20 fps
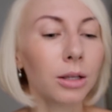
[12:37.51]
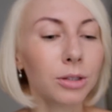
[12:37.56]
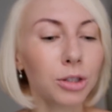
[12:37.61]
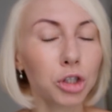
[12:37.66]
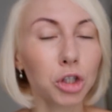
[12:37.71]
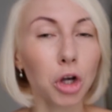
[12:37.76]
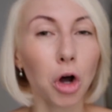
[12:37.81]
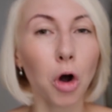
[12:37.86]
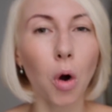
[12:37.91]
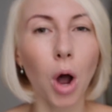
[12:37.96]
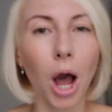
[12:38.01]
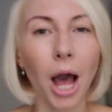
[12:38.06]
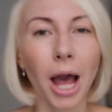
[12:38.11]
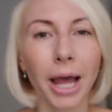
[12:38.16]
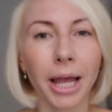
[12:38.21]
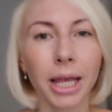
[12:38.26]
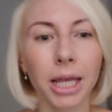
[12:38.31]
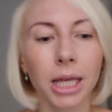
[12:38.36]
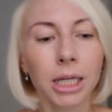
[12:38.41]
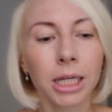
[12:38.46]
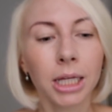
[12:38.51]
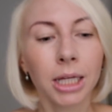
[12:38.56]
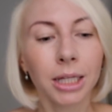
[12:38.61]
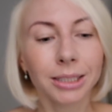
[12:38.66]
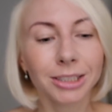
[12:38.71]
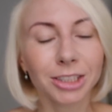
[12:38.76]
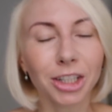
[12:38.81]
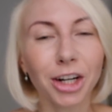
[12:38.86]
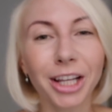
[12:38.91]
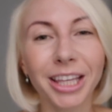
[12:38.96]
So I
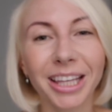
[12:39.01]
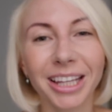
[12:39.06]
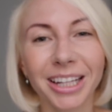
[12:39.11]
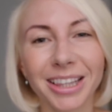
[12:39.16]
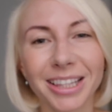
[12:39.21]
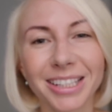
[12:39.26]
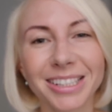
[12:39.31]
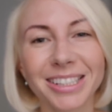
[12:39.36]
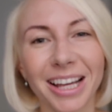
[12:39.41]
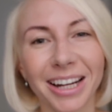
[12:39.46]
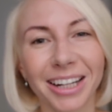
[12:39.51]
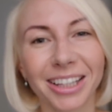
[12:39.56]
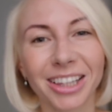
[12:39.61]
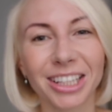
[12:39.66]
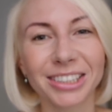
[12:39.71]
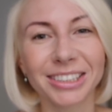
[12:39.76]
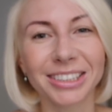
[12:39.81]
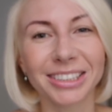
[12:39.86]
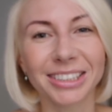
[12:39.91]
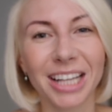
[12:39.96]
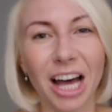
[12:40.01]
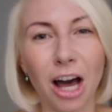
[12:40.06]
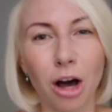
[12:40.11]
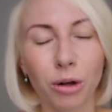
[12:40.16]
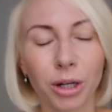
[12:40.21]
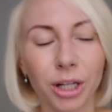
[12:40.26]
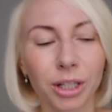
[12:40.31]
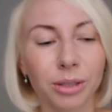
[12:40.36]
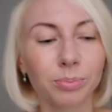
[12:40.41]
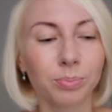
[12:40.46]
started getting the sunglasses
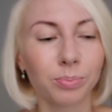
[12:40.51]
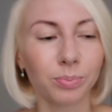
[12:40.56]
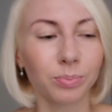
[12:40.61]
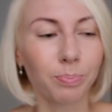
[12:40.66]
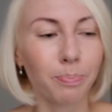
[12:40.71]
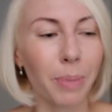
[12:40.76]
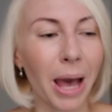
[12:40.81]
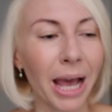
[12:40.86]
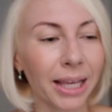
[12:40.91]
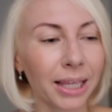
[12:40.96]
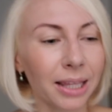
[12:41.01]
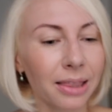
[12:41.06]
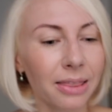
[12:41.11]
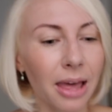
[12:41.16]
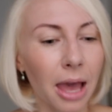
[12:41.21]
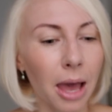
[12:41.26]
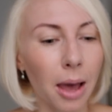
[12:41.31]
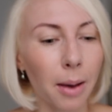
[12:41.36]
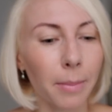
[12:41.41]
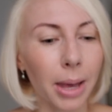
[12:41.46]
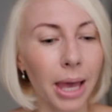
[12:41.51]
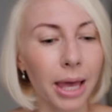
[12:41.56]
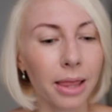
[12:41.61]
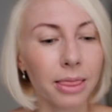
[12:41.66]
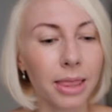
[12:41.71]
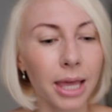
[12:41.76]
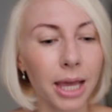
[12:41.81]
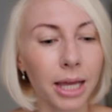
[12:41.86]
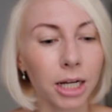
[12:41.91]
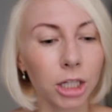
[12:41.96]
out and packing them,
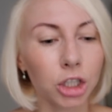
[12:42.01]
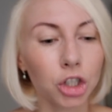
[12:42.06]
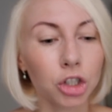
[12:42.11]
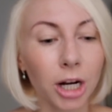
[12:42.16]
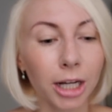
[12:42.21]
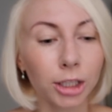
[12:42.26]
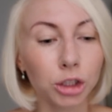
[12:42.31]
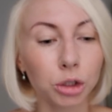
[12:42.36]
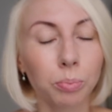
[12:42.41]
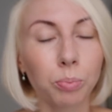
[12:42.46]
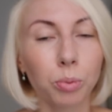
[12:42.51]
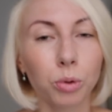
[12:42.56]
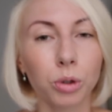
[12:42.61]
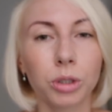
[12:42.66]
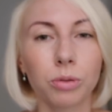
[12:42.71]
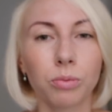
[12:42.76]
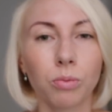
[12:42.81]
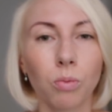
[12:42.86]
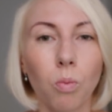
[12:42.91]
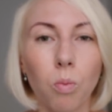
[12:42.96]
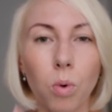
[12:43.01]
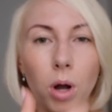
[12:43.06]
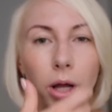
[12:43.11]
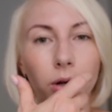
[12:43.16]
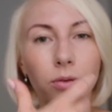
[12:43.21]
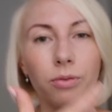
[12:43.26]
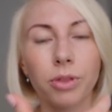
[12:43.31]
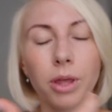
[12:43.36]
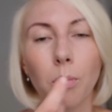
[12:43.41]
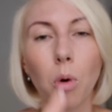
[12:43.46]
and then I tried to put
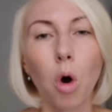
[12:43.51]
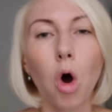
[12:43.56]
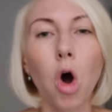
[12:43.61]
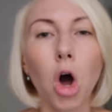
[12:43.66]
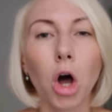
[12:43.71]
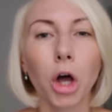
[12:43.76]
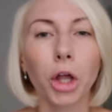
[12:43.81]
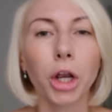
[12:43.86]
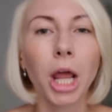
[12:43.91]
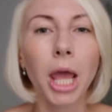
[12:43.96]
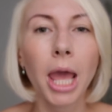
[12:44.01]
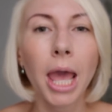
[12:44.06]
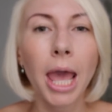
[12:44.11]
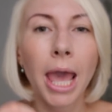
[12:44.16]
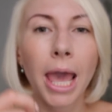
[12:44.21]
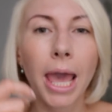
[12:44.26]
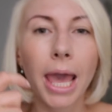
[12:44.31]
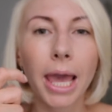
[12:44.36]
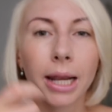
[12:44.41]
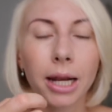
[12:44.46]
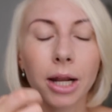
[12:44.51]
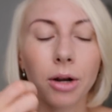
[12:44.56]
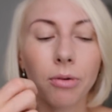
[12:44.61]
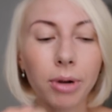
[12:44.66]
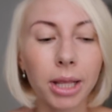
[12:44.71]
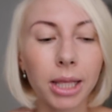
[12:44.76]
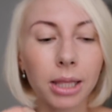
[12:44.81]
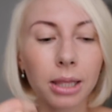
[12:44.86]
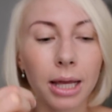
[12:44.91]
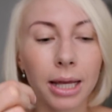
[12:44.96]
one of them on, and I
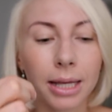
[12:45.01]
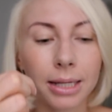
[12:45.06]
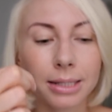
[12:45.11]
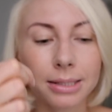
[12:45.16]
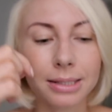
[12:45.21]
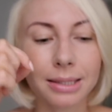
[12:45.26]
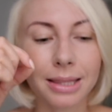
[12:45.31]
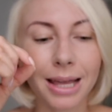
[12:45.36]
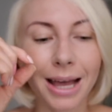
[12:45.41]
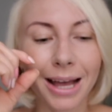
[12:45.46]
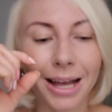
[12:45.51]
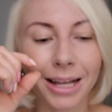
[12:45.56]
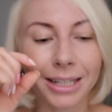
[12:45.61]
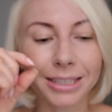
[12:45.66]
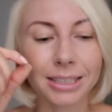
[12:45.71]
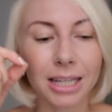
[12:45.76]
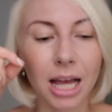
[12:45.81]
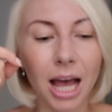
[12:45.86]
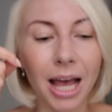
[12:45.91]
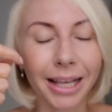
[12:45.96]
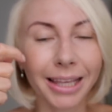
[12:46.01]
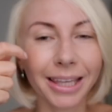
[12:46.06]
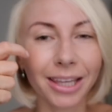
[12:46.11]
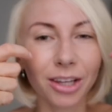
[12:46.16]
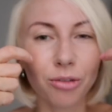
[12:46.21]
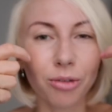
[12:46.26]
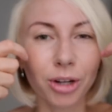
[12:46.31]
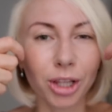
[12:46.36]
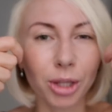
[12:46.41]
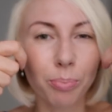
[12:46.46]
realized that I
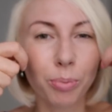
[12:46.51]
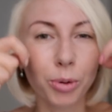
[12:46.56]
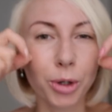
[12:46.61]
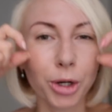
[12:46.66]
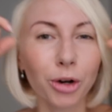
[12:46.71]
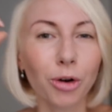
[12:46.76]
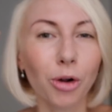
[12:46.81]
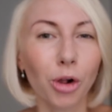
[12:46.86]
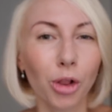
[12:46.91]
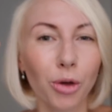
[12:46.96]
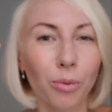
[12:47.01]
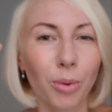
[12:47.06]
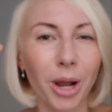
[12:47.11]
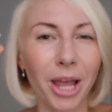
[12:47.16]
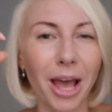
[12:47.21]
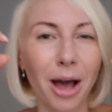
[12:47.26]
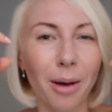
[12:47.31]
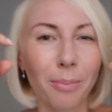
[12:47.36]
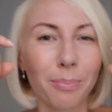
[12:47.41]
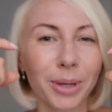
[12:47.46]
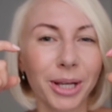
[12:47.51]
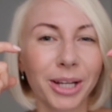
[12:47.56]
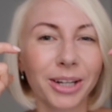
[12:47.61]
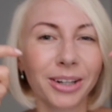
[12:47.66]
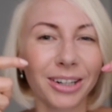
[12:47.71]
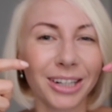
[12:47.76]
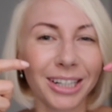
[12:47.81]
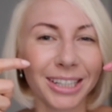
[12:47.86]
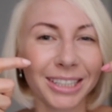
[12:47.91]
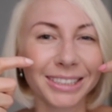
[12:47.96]
can't really put it all the way up
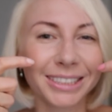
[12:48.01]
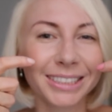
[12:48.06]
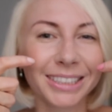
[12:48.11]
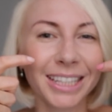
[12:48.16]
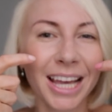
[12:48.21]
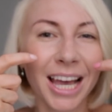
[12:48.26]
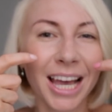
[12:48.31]
because,